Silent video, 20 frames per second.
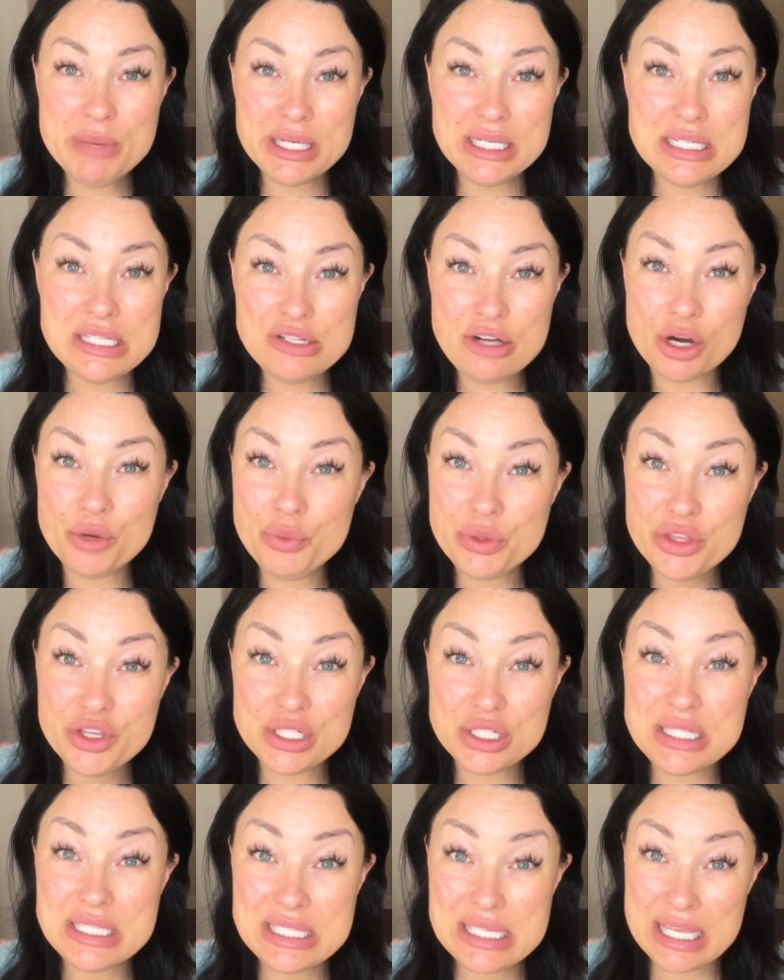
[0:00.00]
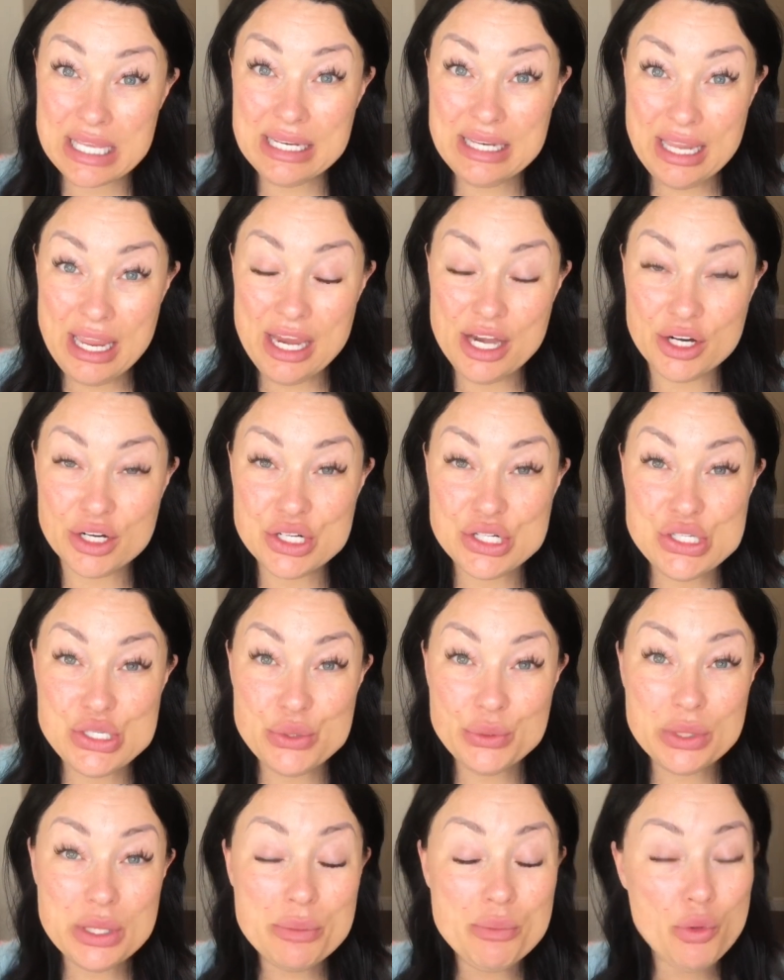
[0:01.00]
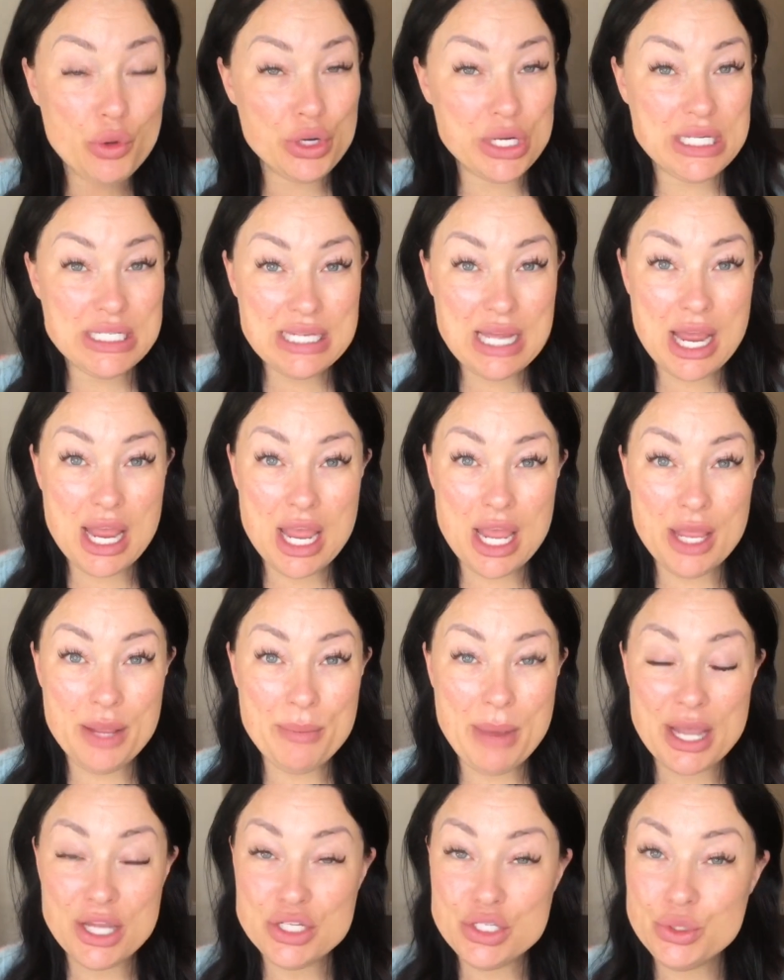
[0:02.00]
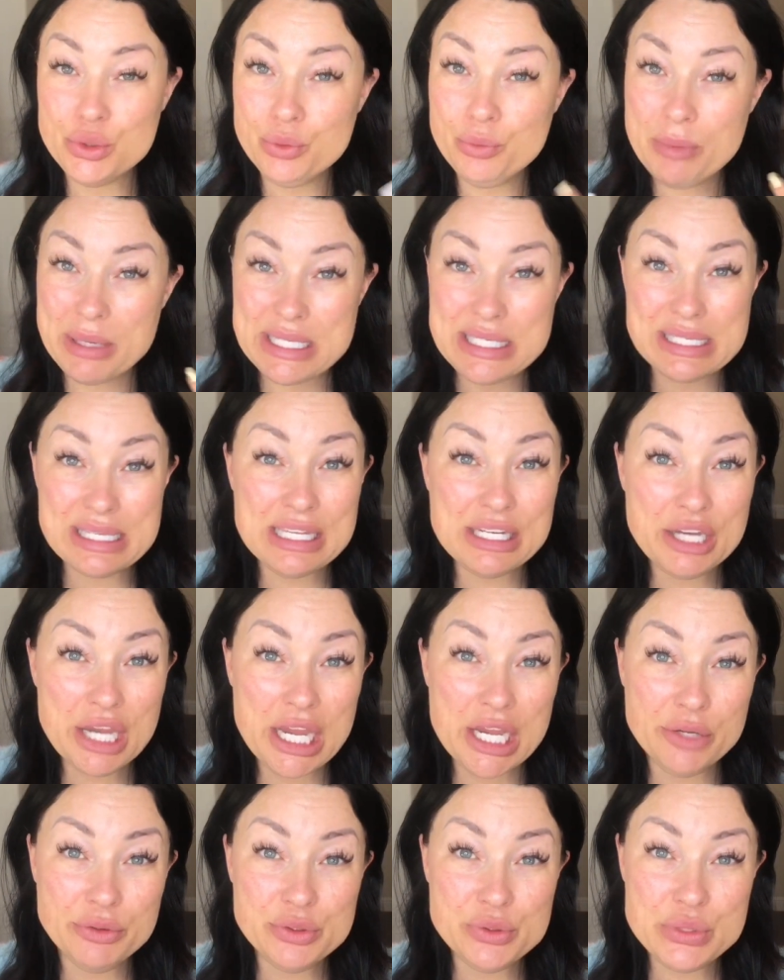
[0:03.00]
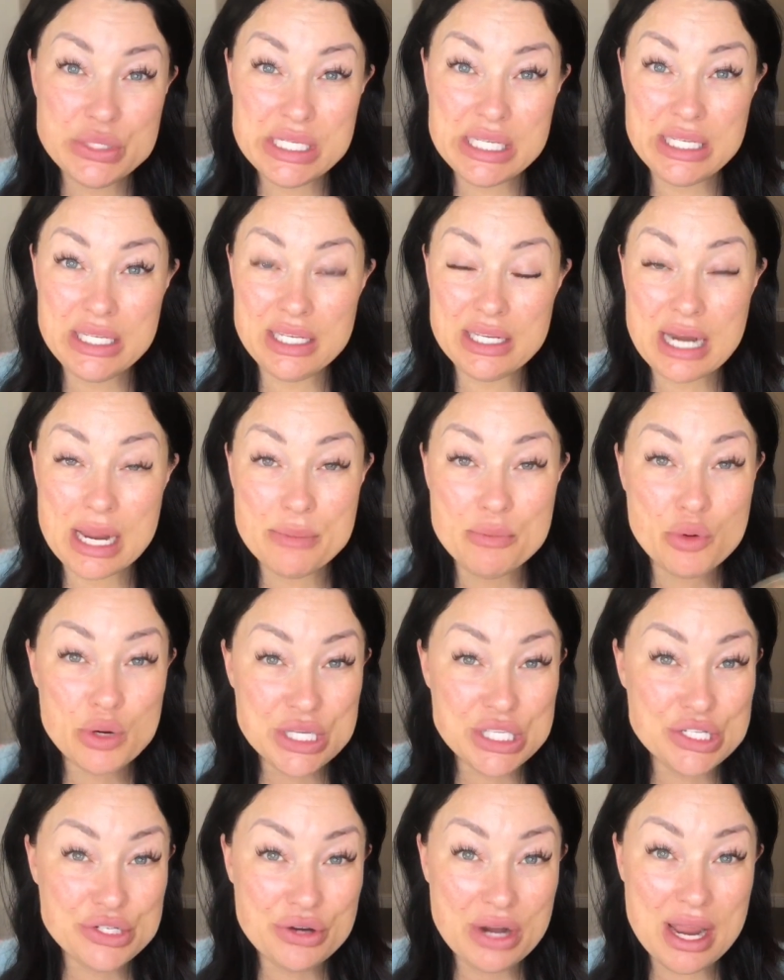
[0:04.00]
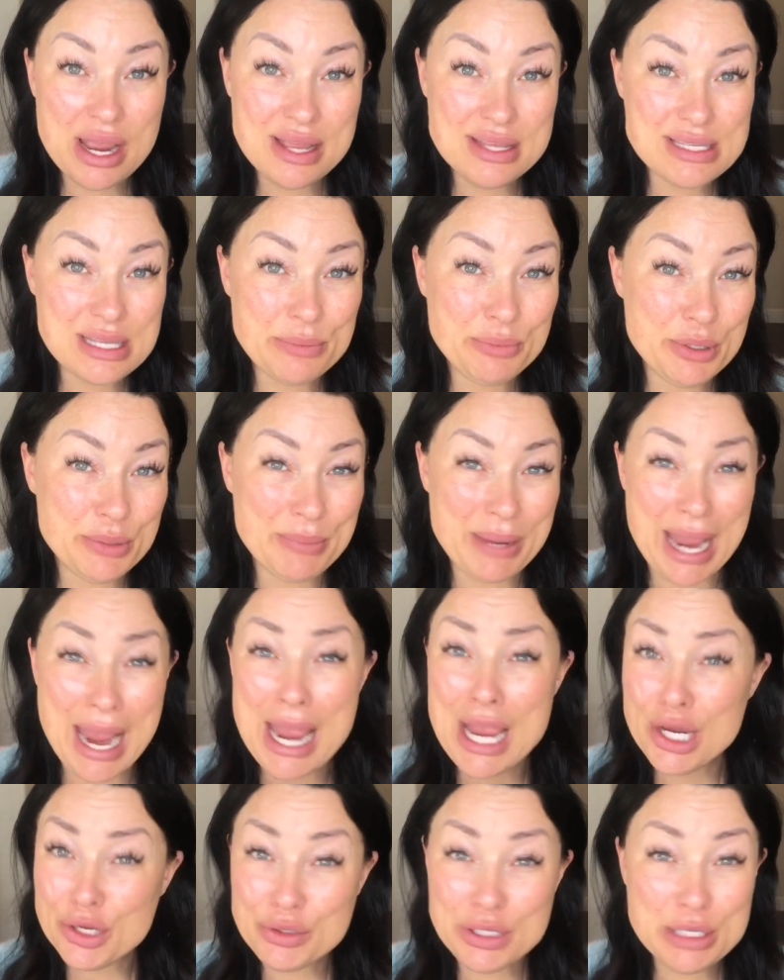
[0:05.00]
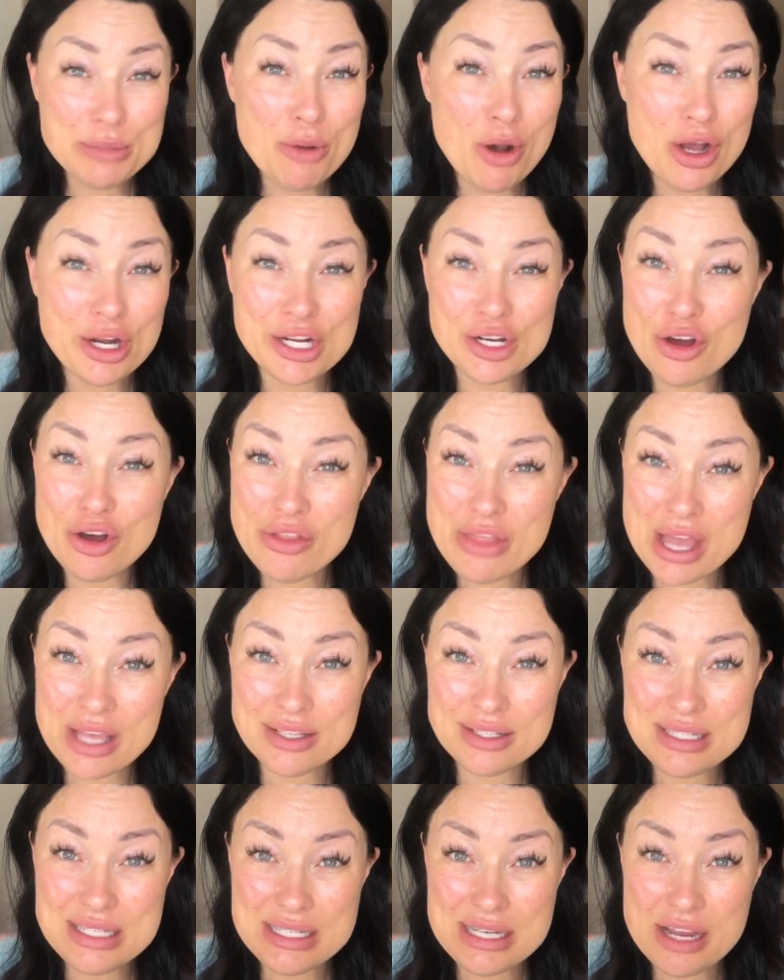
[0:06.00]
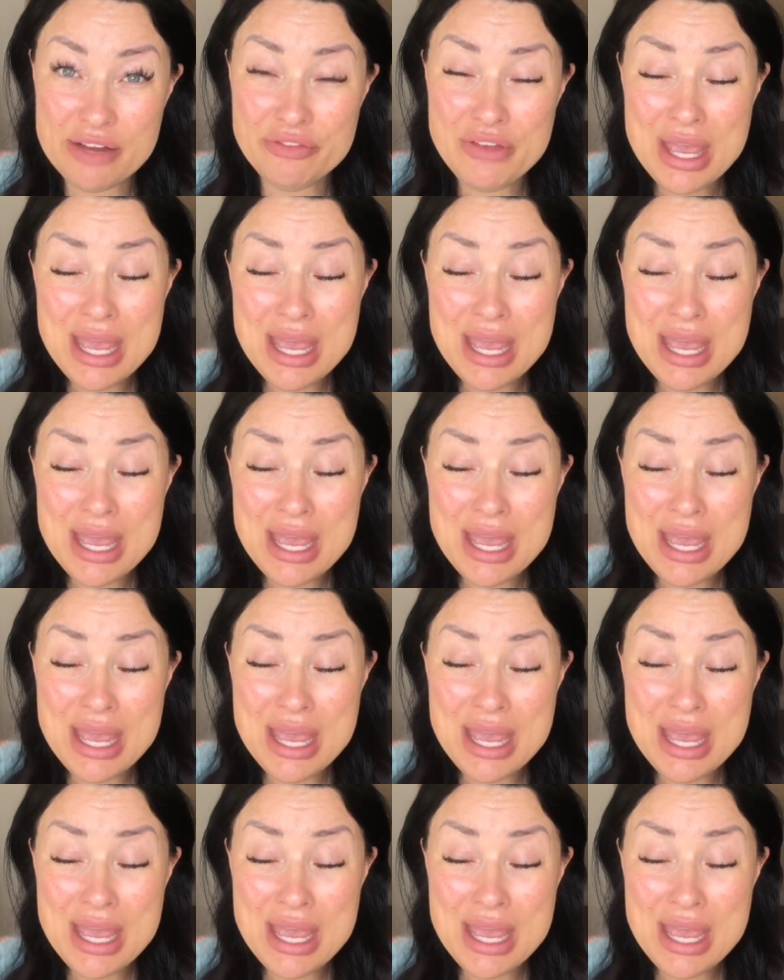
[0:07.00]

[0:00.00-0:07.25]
to start with good skincare. So in the morning time, I do my skincare routine, I moisturize, I put my eye cream on and all that good stuff.